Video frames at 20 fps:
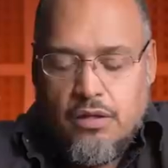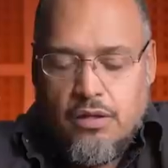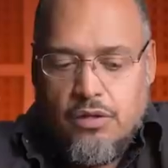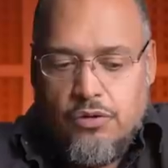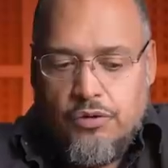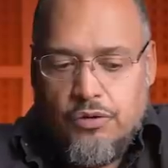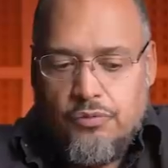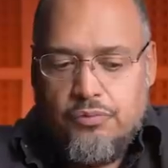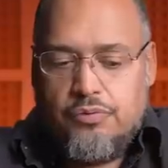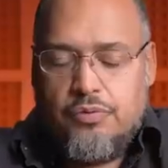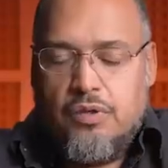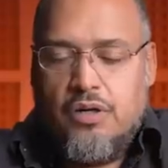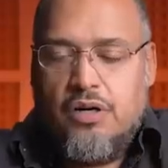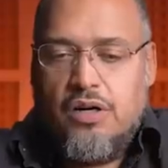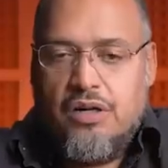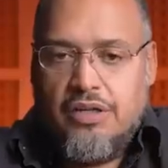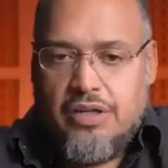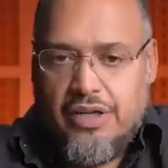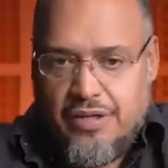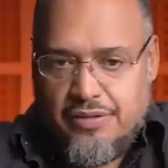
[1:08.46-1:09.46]
The
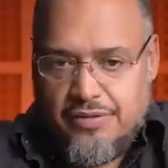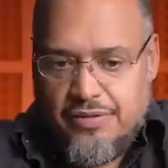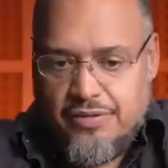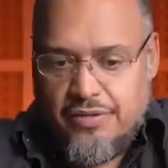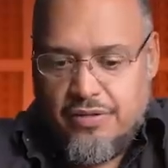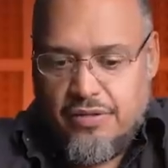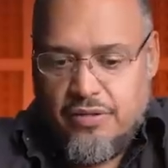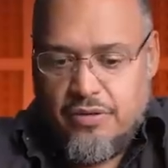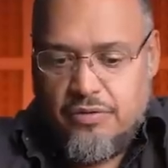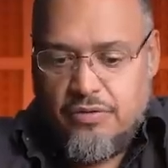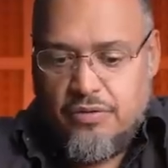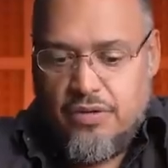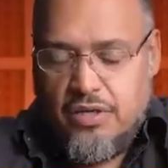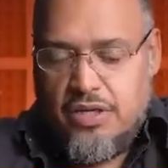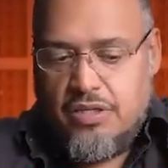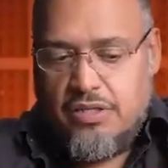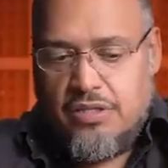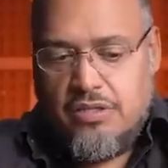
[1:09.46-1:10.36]
wrong answer is